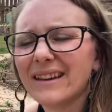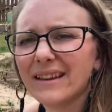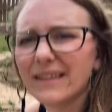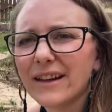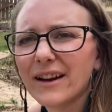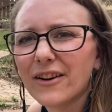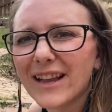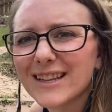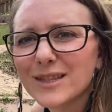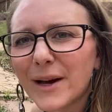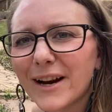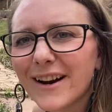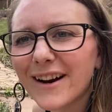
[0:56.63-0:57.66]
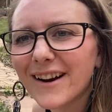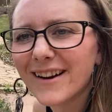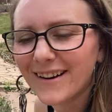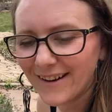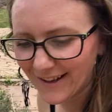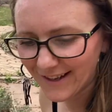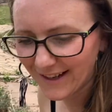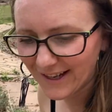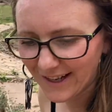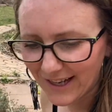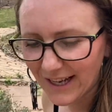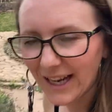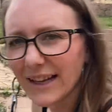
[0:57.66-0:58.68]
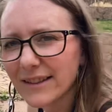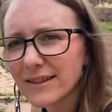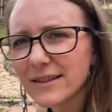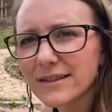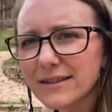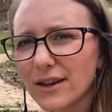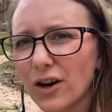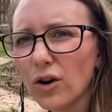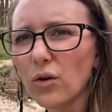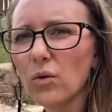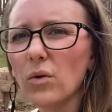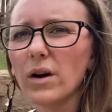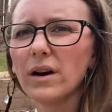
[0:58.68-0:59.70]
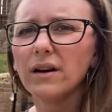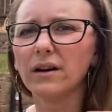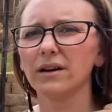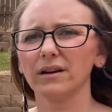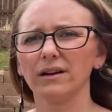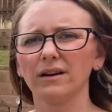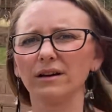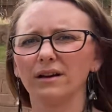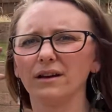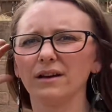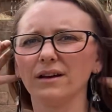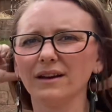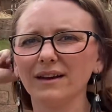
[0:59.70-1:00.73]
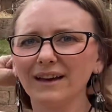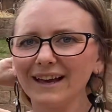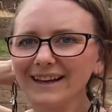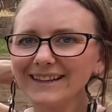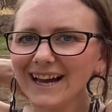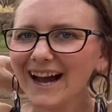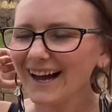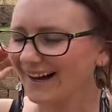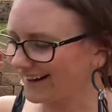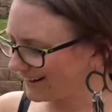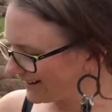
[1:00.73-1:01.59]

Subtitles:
There, that's better. And so, yeah,